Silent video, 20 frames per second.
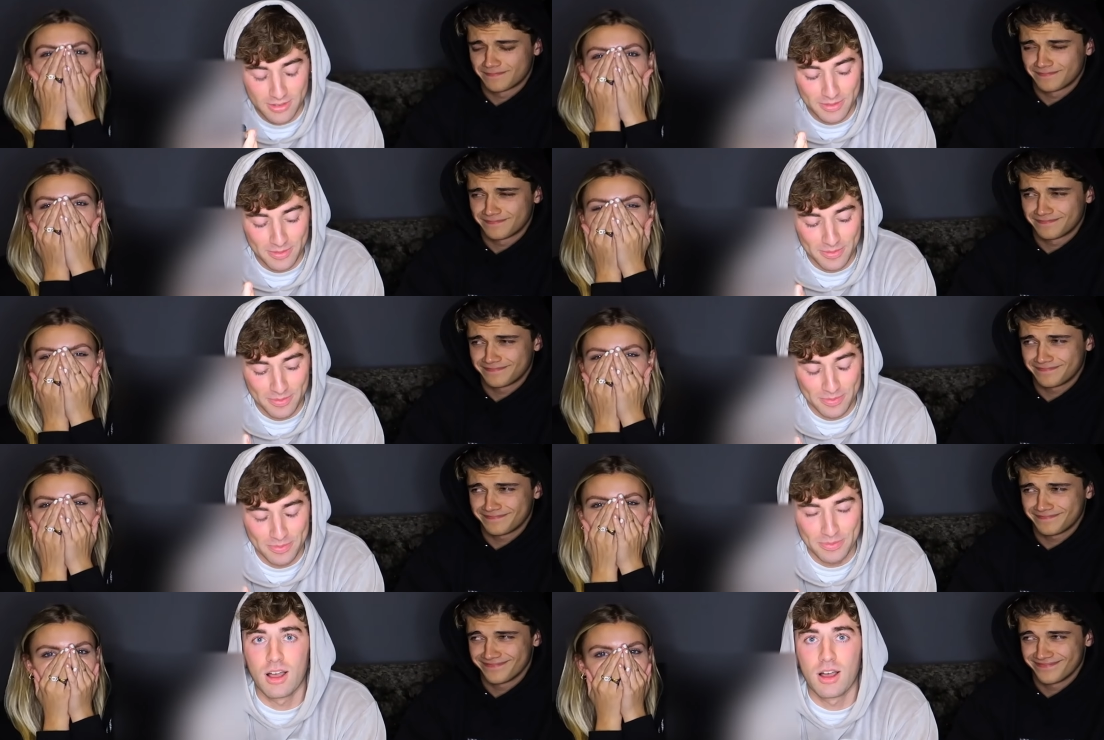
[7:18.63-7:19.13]

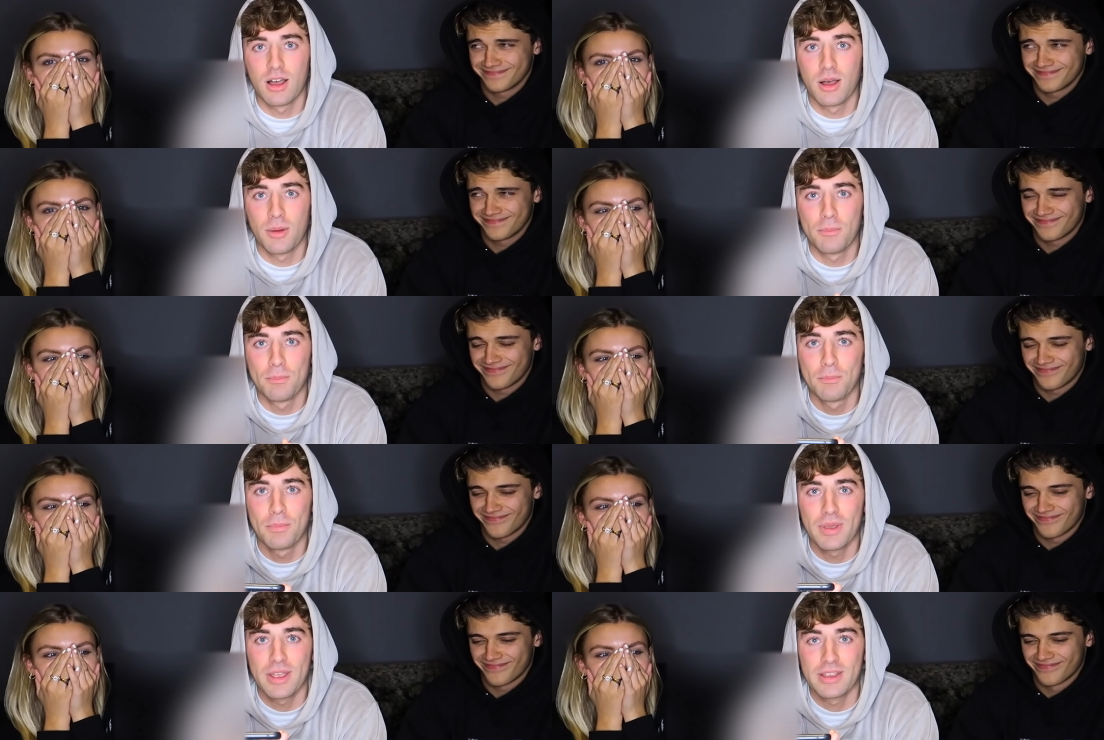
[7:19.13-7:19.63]
Speaker 1: Okay.
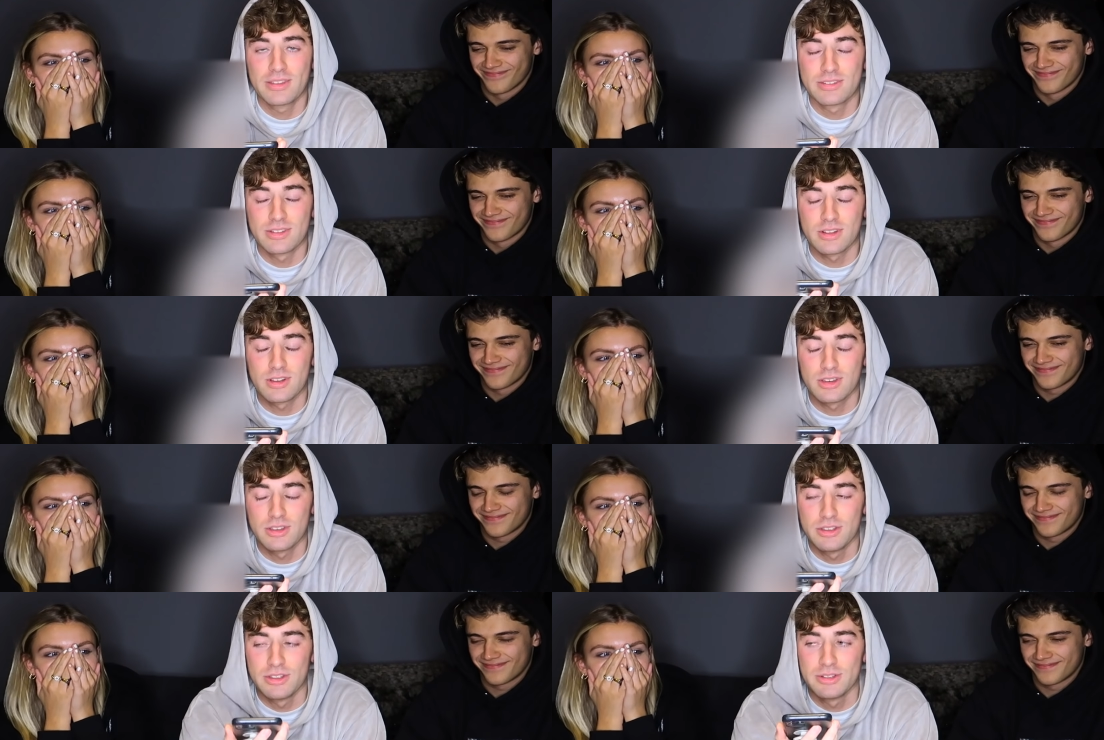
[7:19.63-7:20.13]
Um,
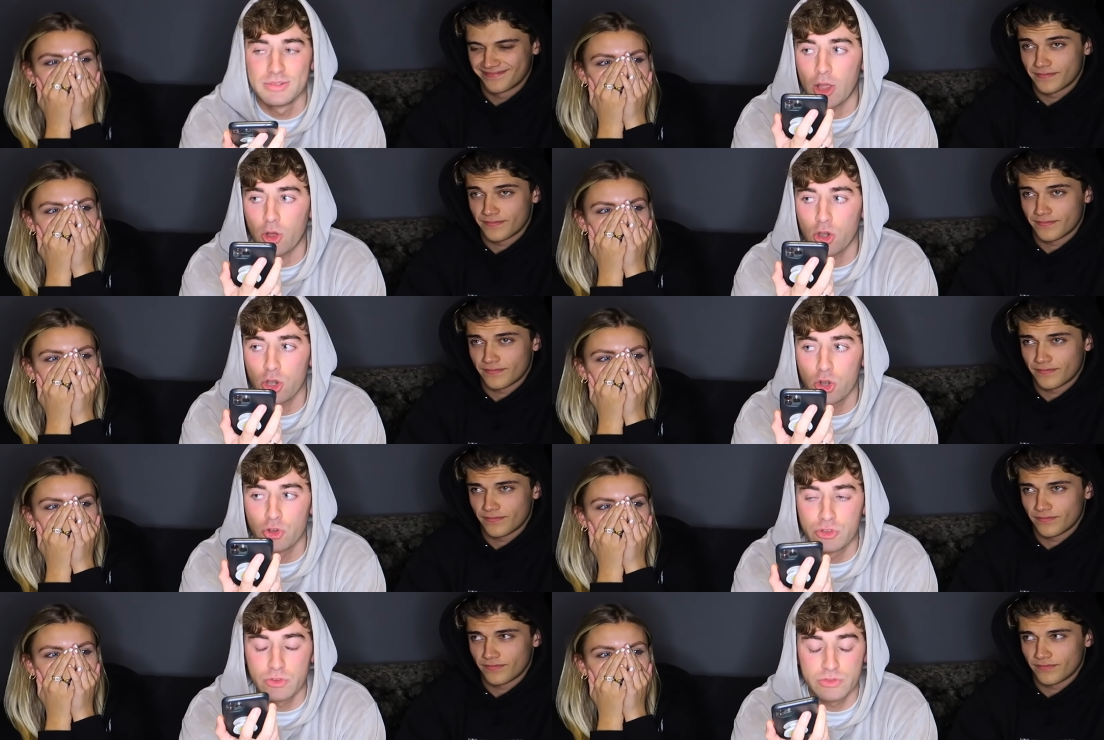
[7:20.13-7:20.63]
basically, I got
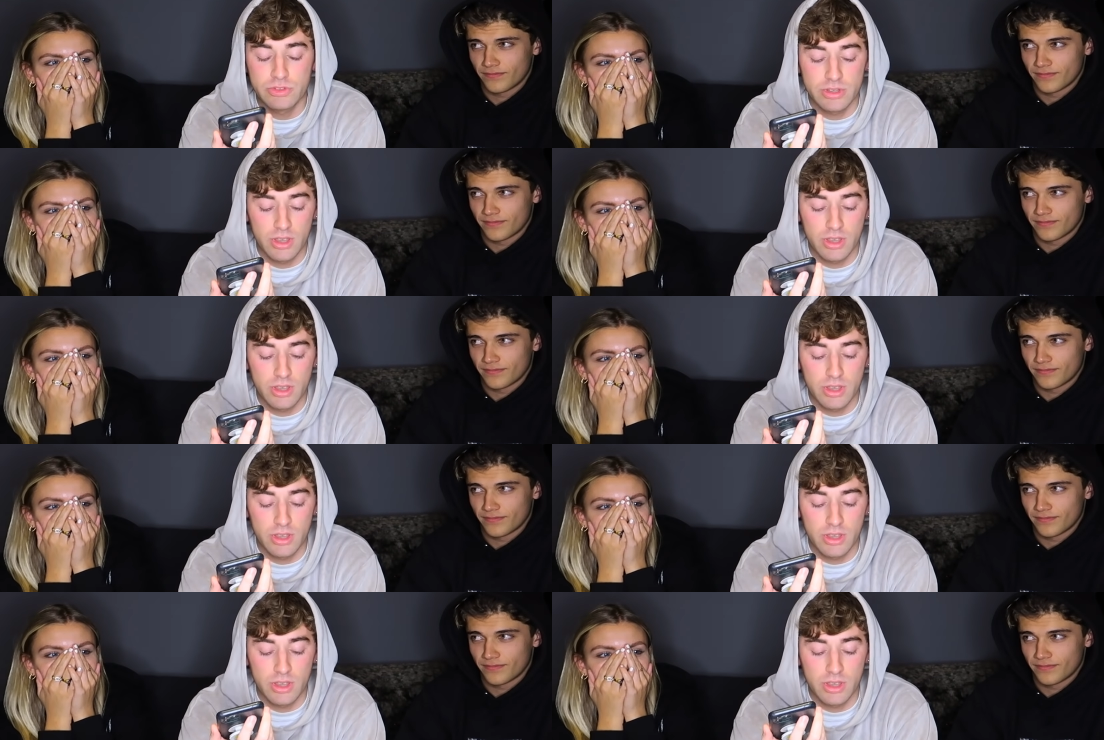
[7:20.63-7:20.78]
loads of